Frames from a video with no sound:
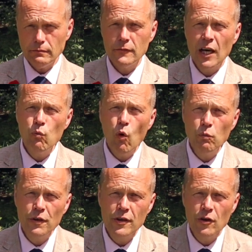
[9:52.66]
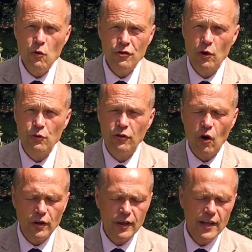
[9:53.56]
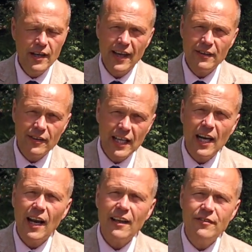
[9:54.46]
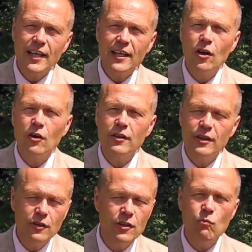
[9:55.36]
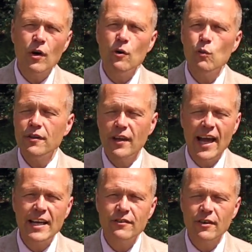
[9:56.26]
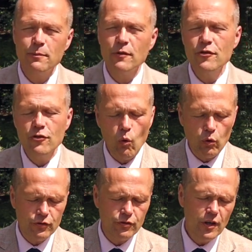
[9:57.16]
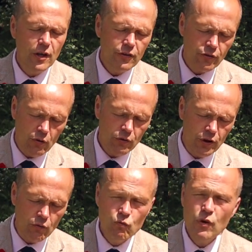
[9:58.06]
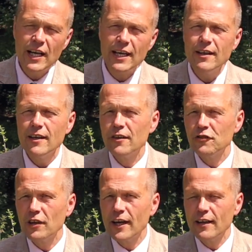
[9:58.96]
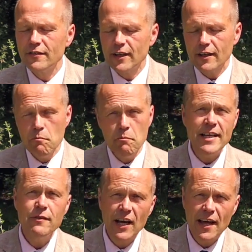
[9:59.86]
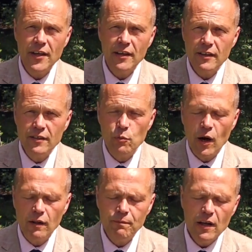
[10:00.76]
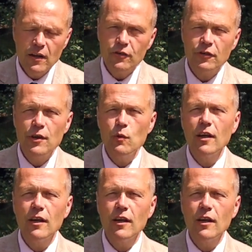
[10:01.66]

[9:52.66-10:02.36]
Now, worn with a no-show sock, it's the classic look that you can wear with any type of shorts. So, you know, really stylistic, made of leather as well, so they will